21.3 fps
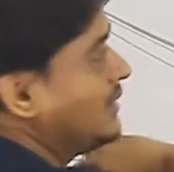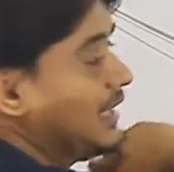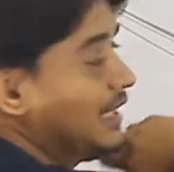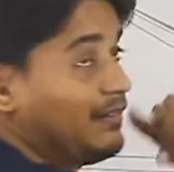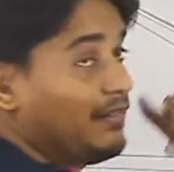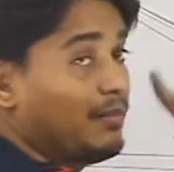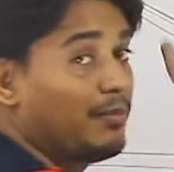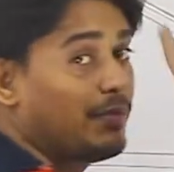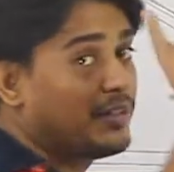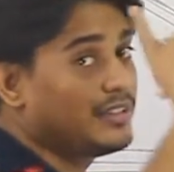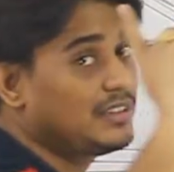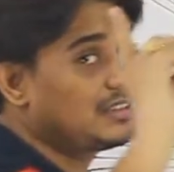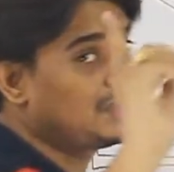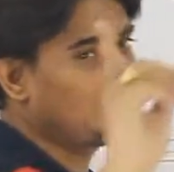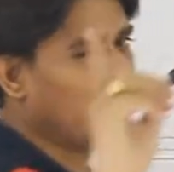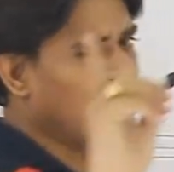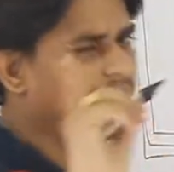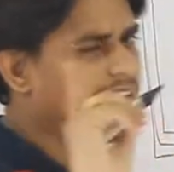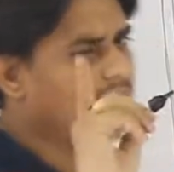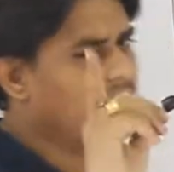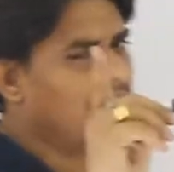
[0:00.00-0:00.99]
Remember this
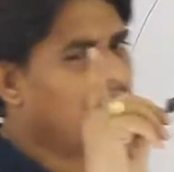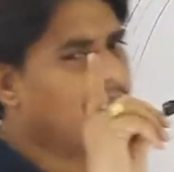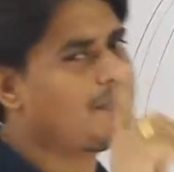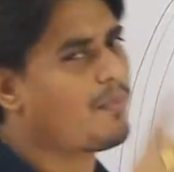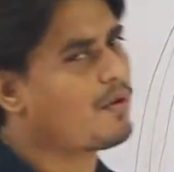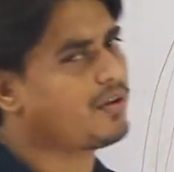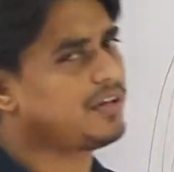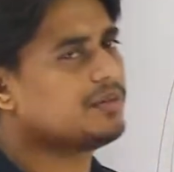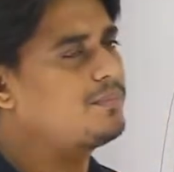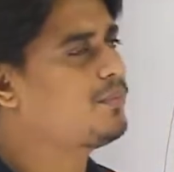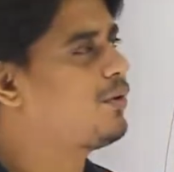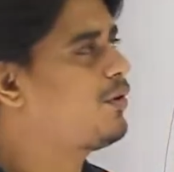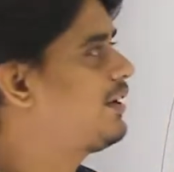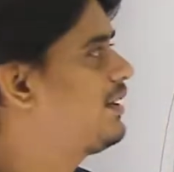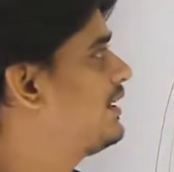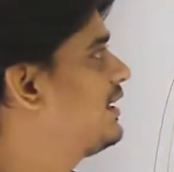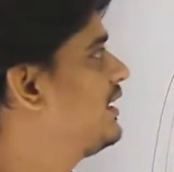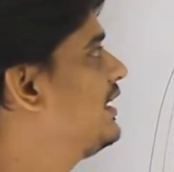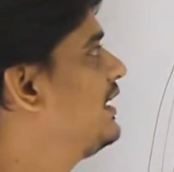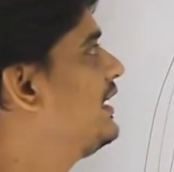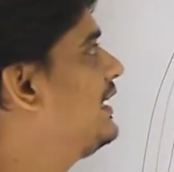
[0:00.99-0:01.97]
very important point,